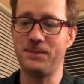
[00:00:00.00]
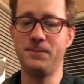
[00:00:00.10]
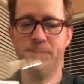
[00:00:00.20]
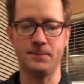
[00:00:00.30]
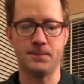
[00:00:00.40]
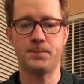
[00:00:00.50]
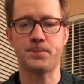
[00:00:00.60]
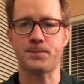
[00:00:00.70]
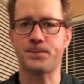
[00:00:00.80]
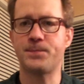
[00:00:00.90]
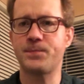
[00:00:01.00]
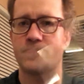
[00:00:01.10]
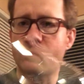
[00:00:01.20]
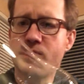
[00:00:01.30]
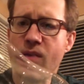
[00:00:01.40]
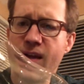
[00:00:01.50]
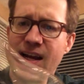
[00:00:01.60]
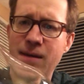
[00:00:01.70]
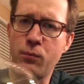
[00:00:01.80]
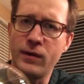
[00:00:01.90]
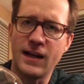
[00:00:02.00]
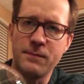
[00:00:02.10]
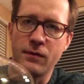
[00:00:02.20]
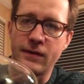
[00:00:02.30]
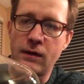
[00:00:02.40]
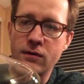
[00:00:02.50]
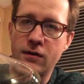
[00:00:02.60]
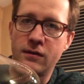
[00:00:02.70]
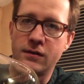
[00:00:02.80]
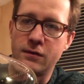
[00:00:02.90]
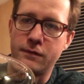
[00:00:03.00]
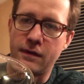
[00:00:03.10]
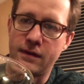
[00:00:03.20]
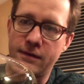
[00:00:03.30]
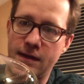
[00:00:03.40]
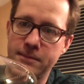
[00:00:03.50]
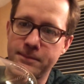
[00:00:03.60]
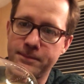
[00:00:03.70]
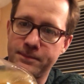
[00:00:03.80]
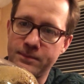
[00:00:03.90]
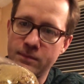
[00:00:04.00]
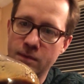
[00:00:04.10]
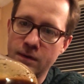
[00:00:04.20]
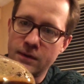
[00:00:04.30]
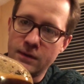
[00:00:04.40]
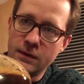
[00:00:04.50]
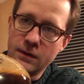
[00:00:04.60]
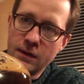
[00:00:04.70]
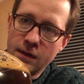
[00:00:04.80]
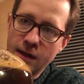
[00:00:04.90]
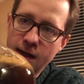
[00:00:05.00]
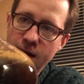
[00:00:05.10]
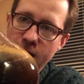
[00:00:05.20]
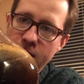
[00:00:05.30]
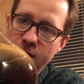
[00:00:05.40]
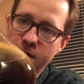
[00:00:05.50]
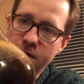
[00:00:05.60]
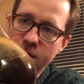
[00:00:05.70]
8.8% alcohol. Don't know if I said that. And